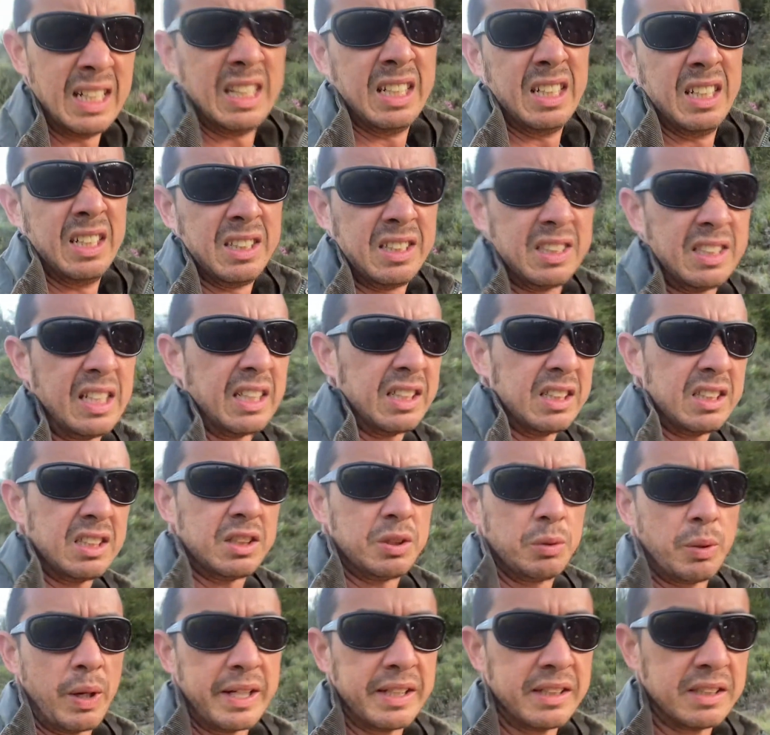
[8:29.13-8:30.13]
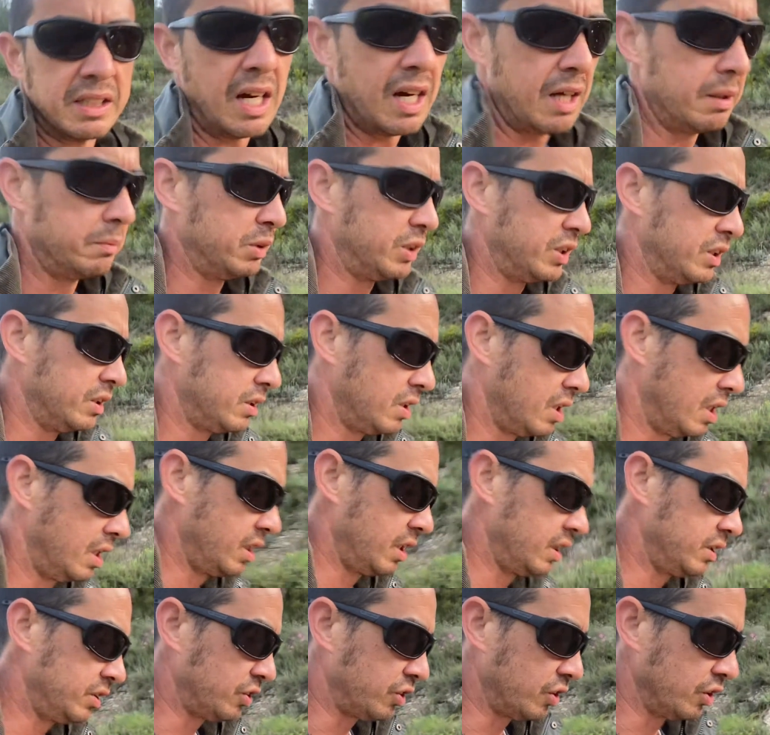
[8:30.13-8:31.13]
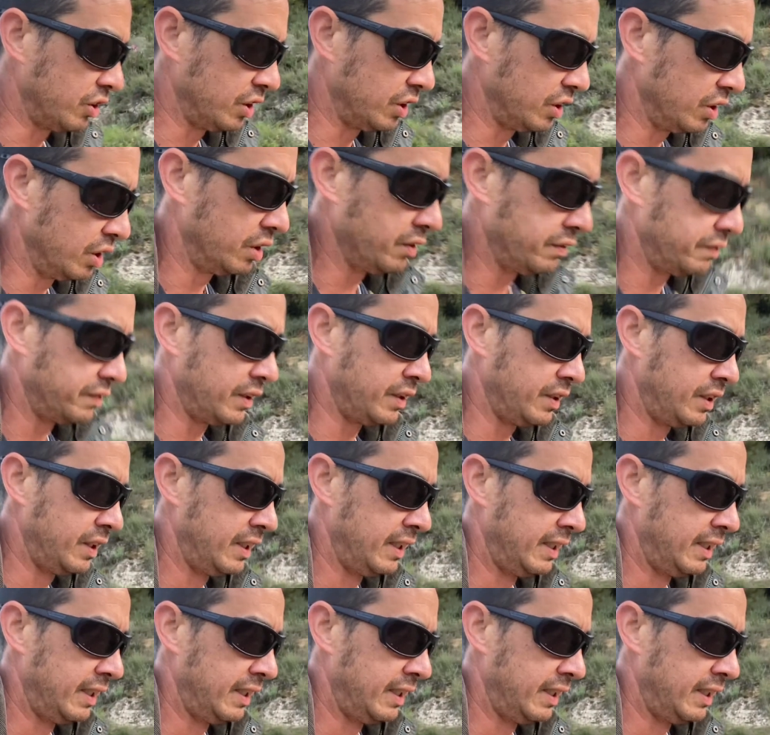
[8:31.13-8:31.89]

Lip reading: 6 to 8 times is good enough.